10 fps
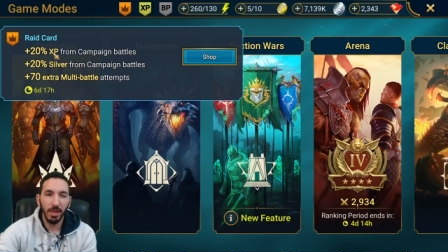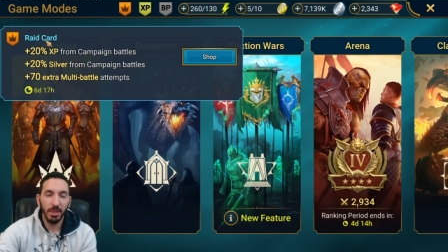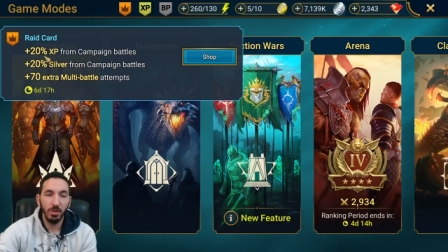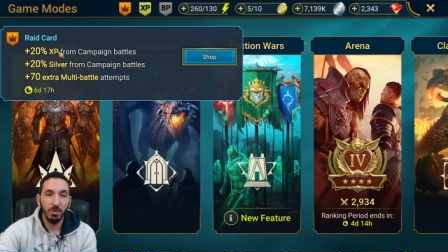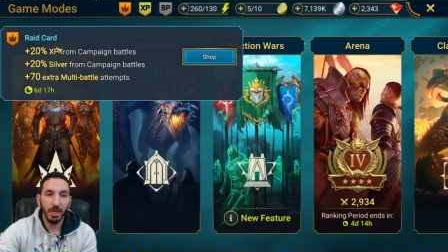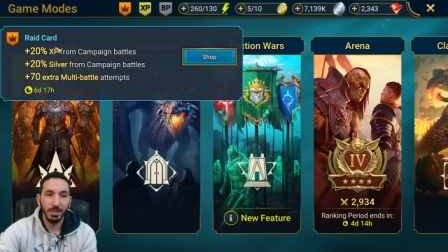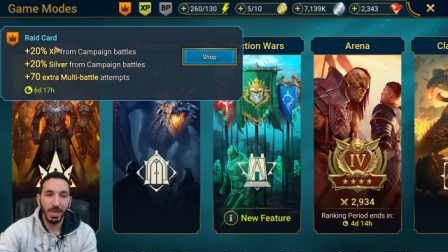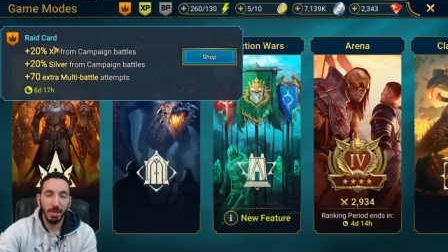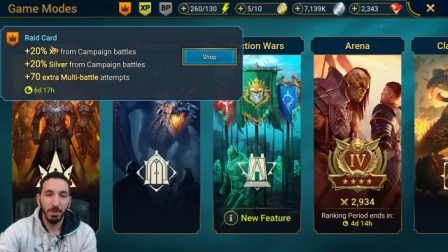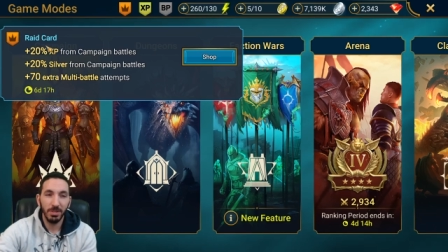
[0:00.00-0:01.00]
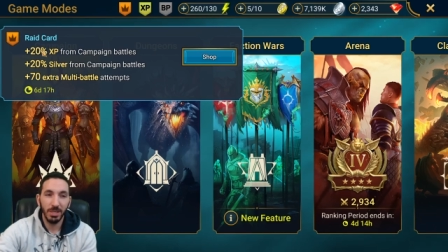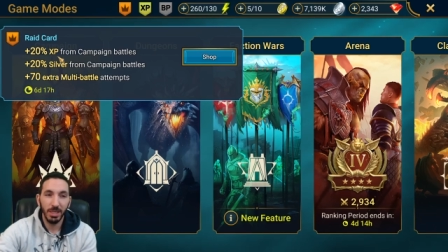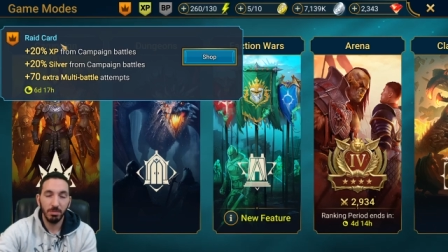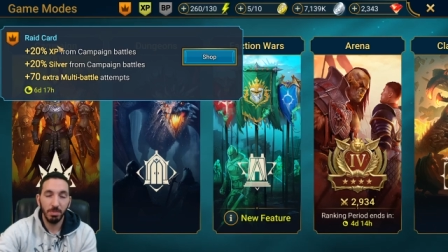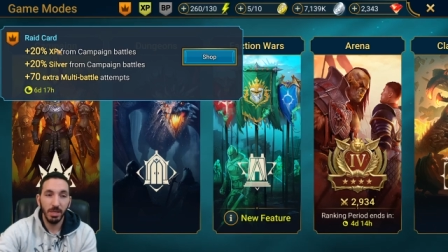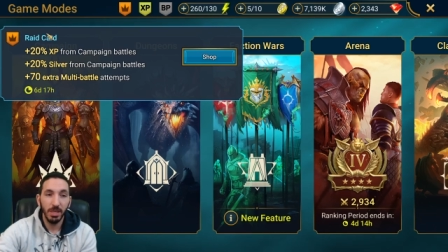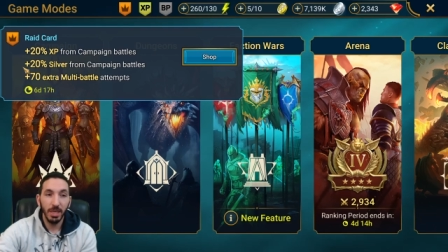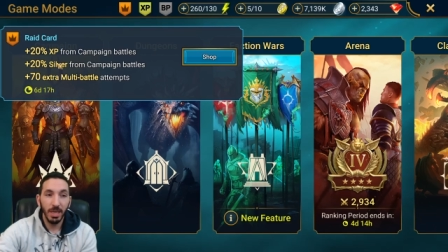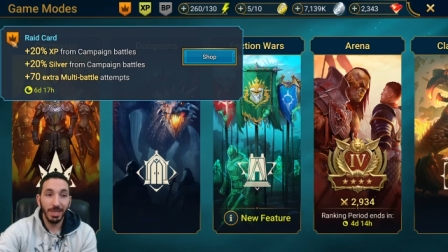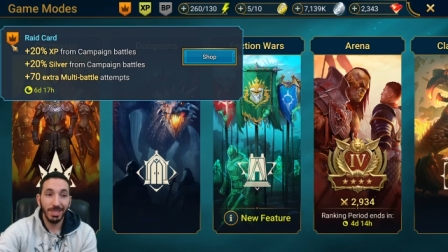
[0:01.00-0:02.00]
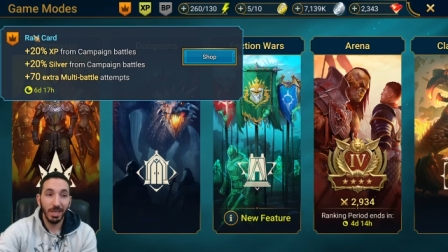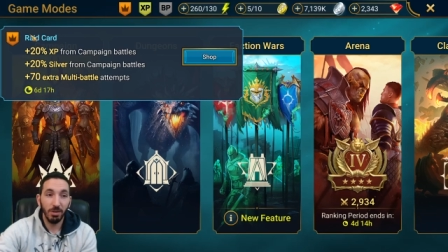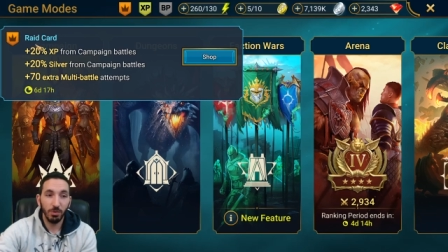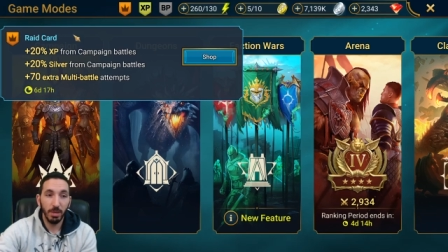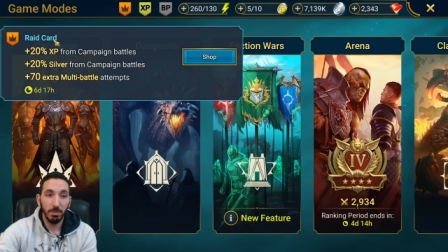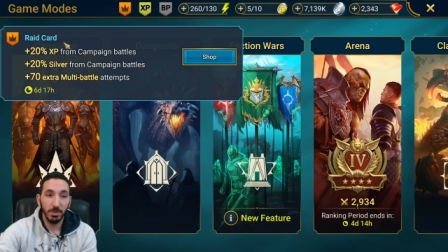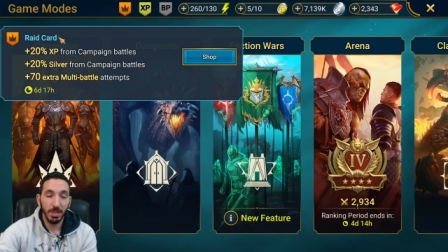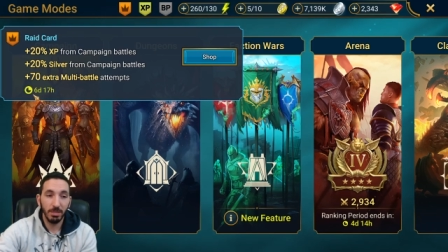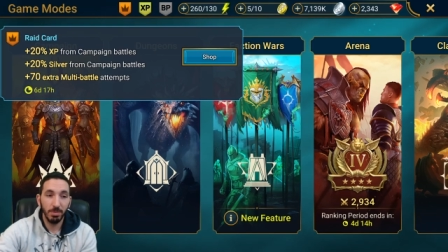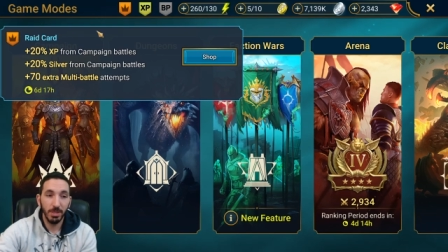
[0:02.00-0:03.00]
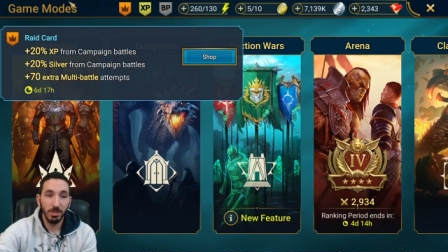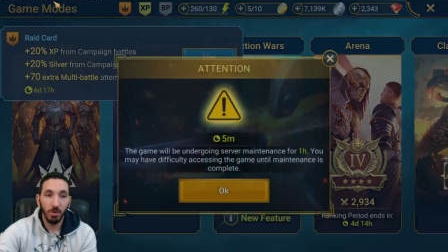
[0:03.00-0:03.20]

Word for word: I think you get 10% XP instead of 20% XP.